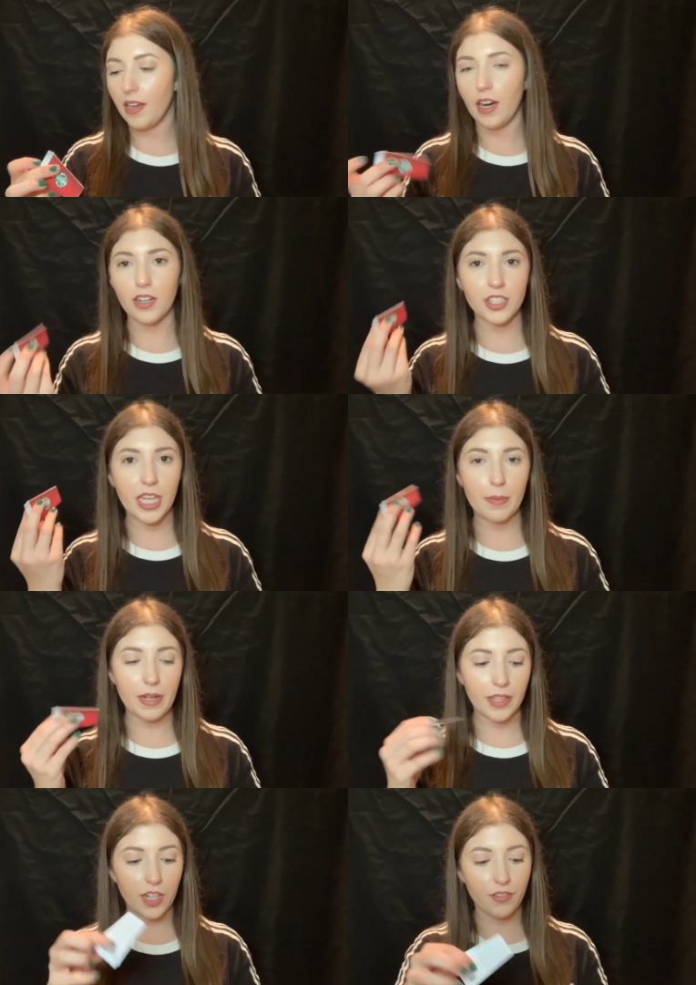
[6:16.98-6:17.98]
I'll just keep it
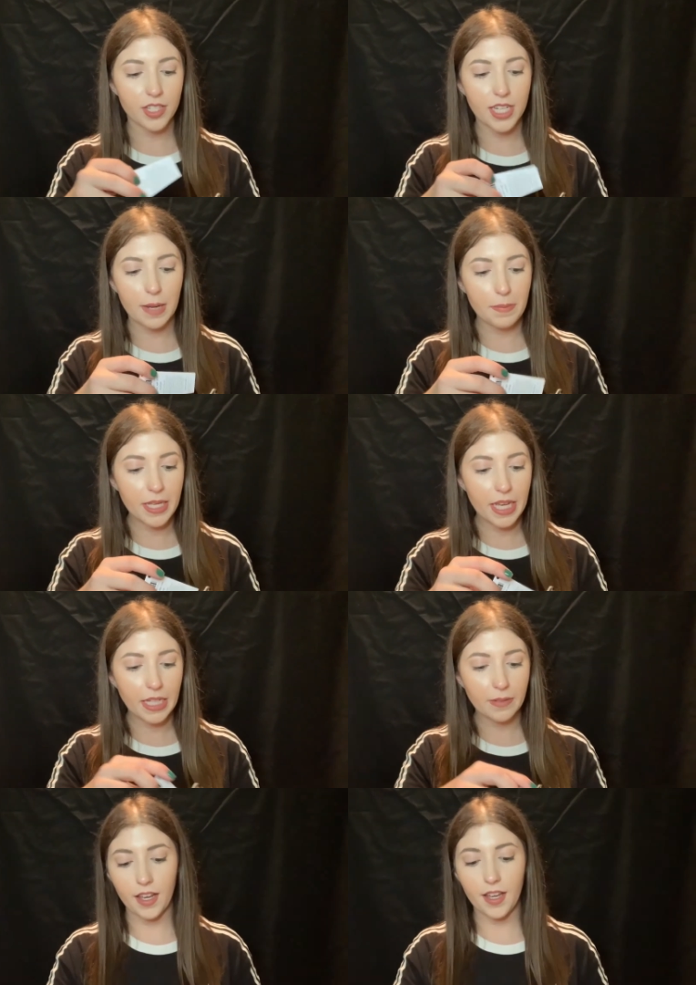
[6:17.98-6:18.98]
in there for the time
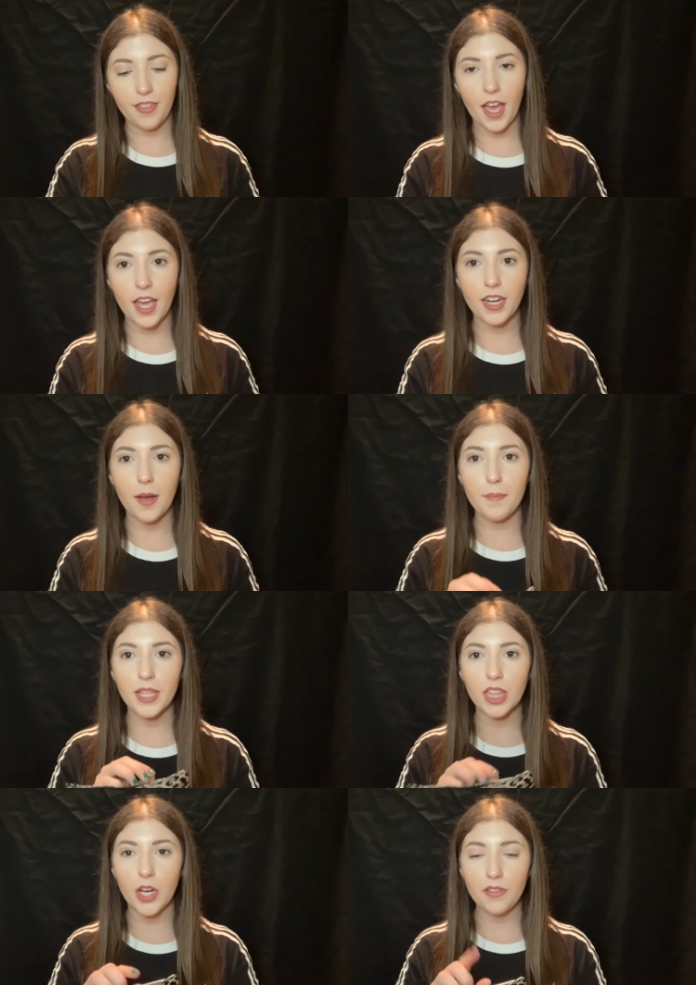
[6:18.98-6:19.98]
being. And then
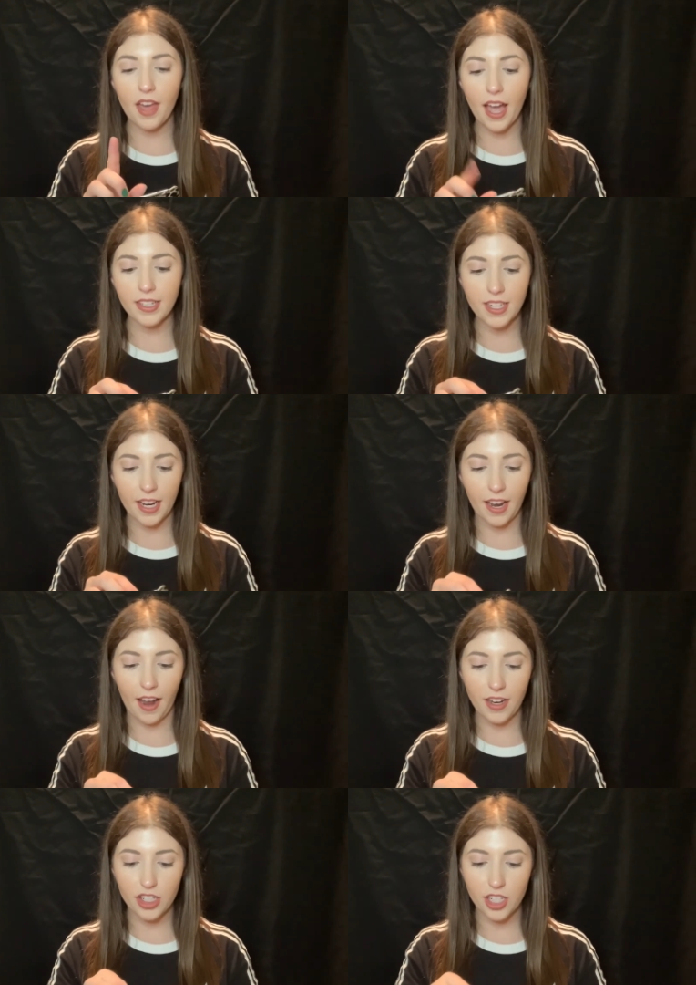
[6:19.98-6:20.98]
below that, I
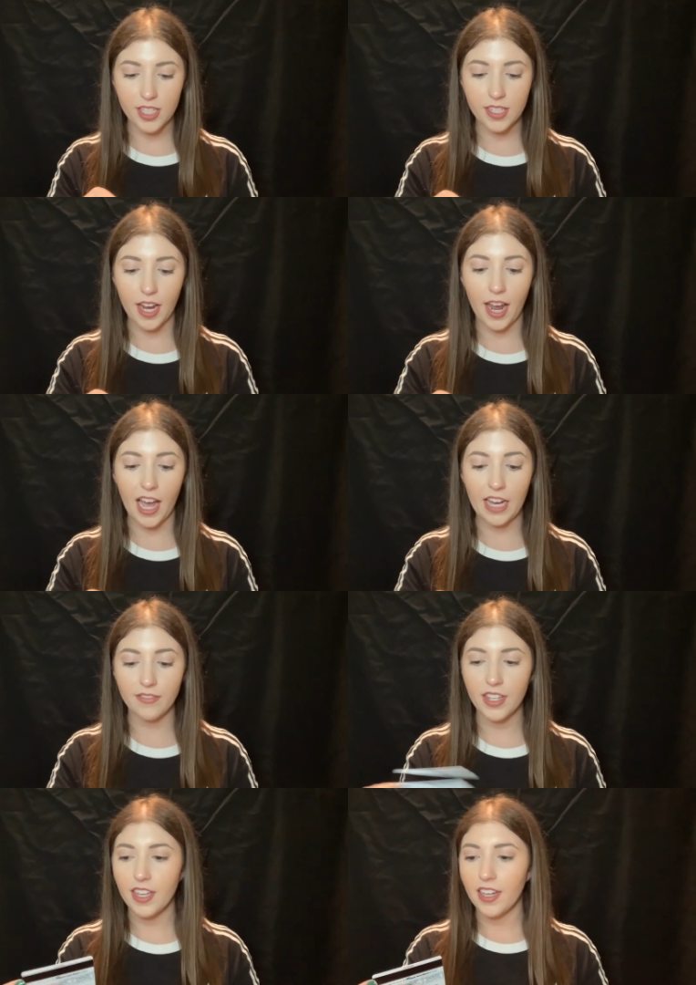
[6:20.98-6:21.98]
just
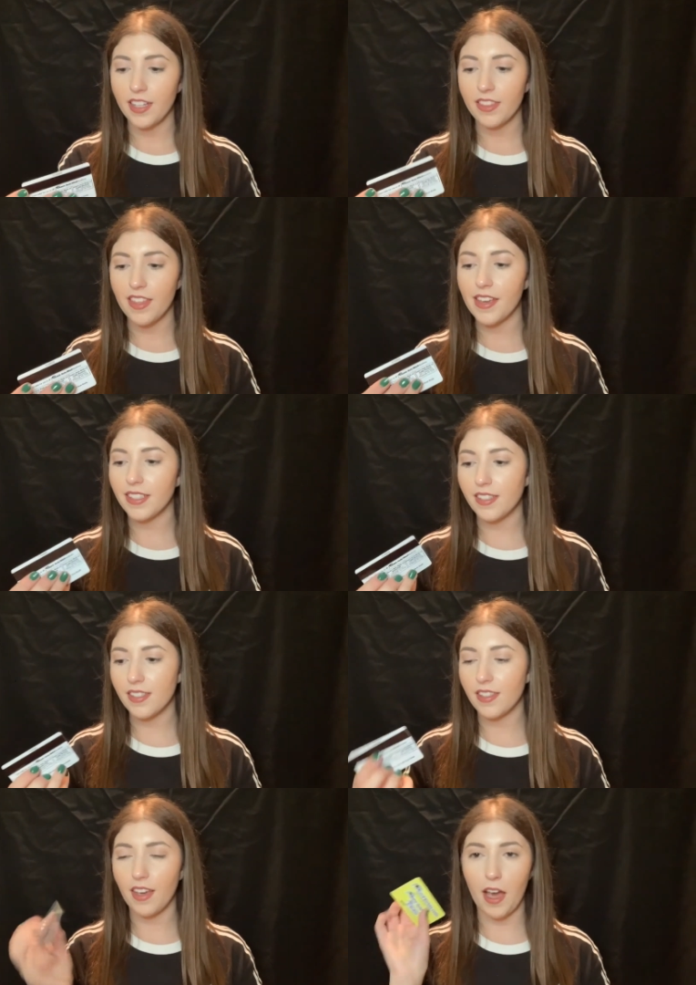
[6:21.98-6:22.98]
have
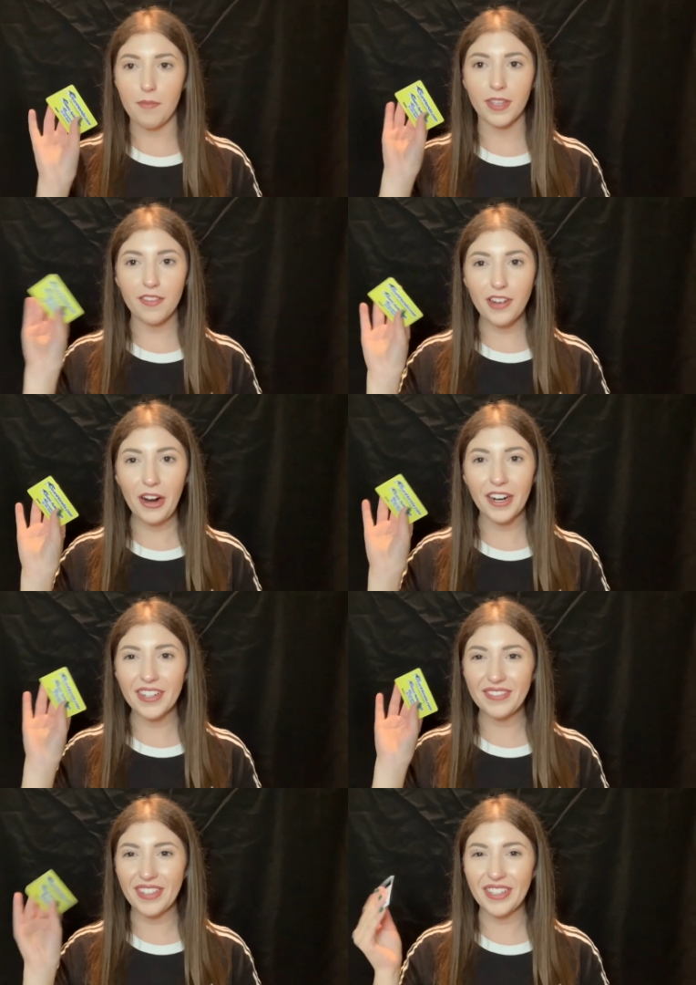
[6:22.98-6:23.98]
this gift
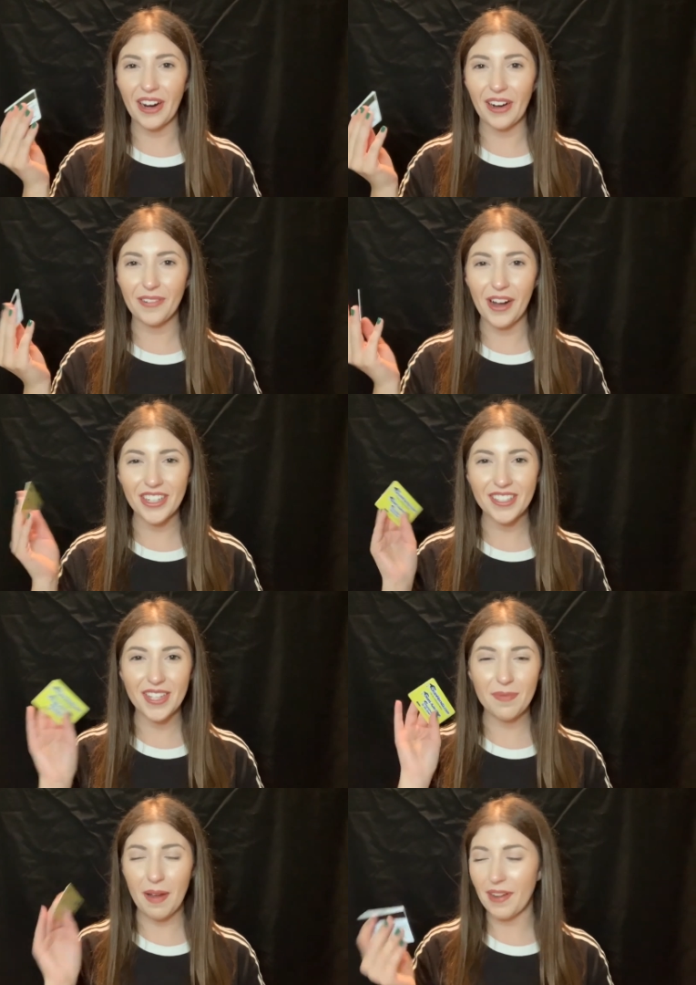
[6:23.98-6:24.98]
card for a car wash
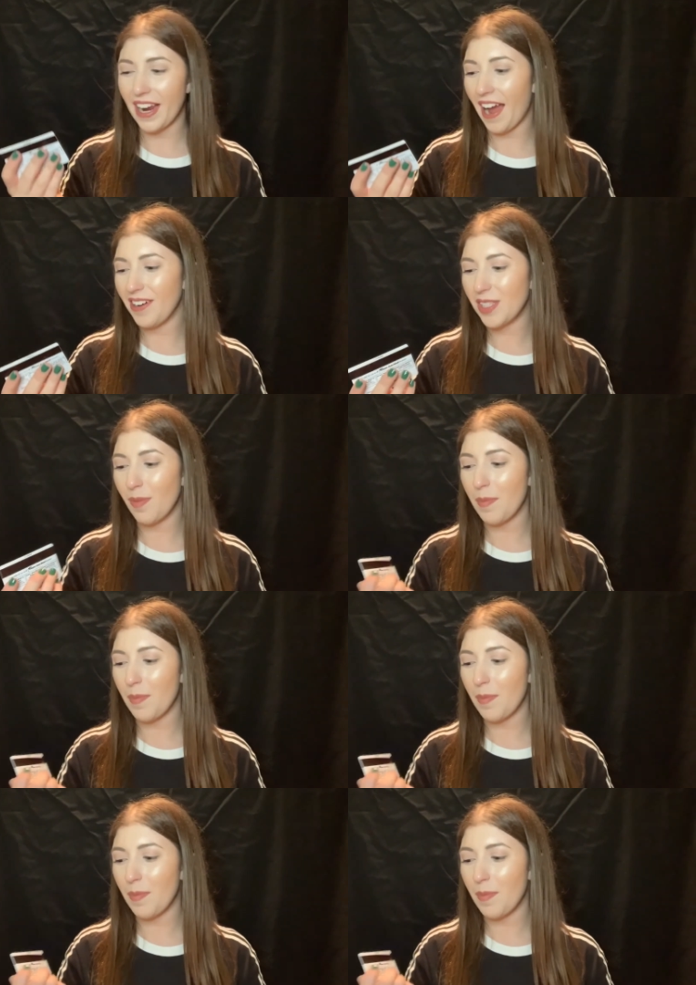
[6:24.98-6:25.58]
that's by my house.